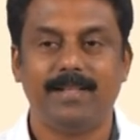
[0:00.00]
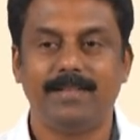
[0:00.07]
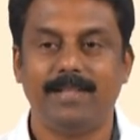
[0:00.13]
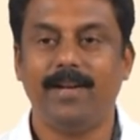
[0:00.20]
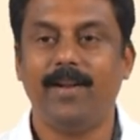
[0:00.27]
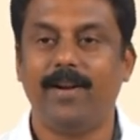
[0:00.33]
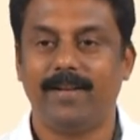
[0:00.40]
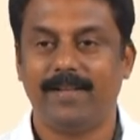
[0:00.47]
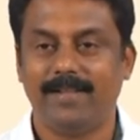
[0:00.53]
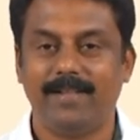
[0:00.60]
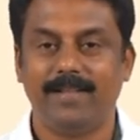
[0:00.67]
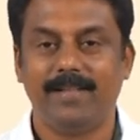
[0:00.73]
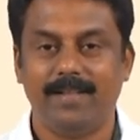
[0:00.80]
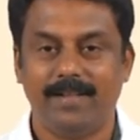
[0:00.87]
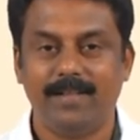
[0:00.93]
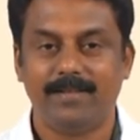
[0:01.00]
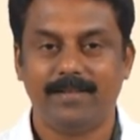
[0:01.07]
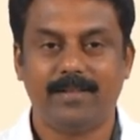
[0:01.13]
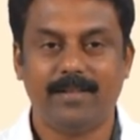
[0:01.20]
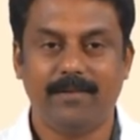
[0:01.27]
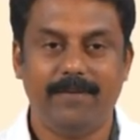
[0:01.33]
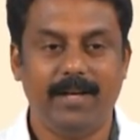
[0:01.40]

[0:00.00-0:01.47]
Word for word: Is it not? That is a